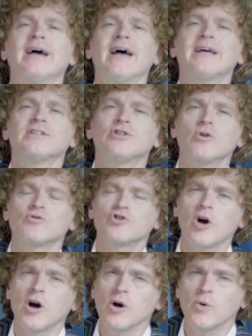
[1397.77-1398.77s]
adds no
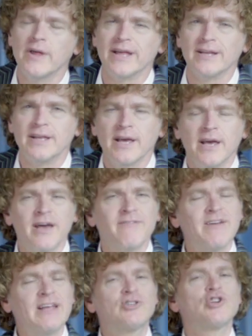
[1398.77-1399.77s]
sorrow with it
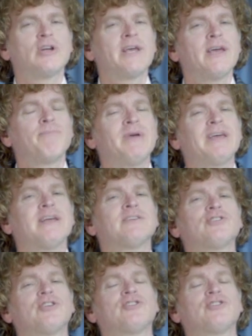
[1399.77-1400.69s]
eventually it begins